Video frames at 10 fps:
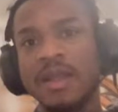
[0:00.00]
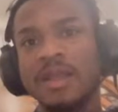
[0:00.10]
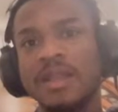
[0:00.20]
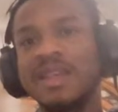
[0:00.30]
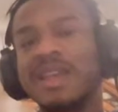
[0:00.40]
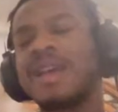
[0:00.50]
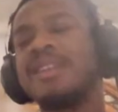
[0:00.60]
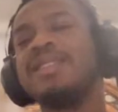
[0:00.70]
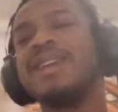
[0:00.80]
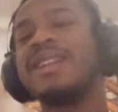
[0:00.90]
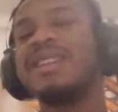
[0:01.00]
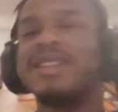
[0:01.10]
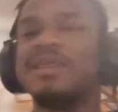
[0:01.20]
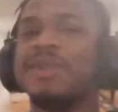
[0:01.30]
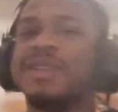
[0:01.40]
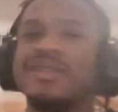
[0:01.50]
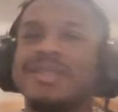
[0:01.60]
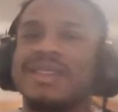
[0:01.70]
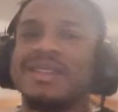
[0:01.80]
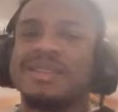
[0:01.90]
Yeah, Hallie did play through at
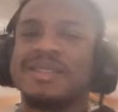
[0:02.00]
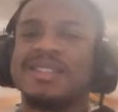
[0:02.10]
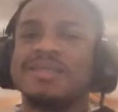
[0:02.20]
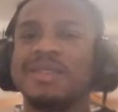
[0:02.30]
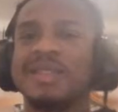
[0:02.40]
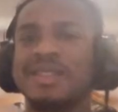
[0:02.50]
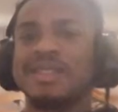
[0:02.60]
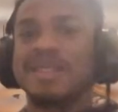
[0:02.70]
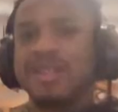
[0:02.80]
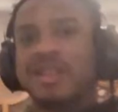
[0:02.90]
Game 6, but like